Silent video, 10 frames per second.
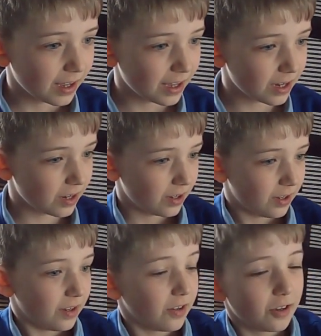
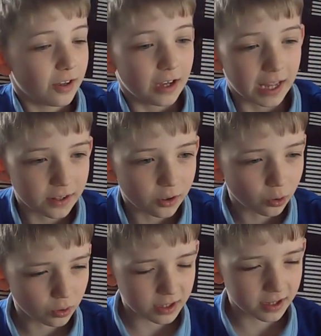and the
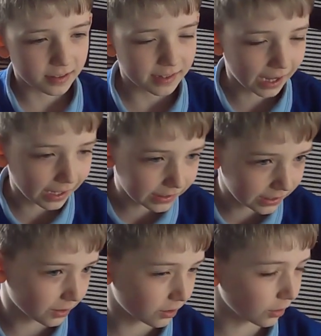audience had
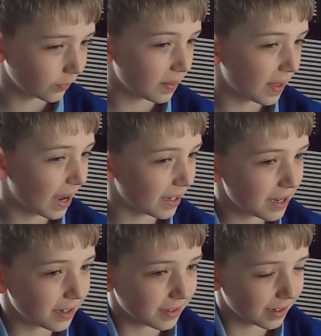to cover their
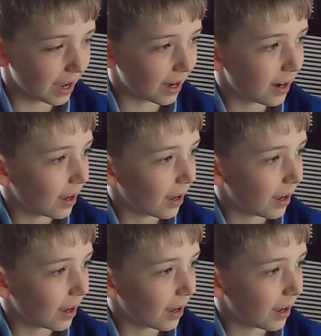ears again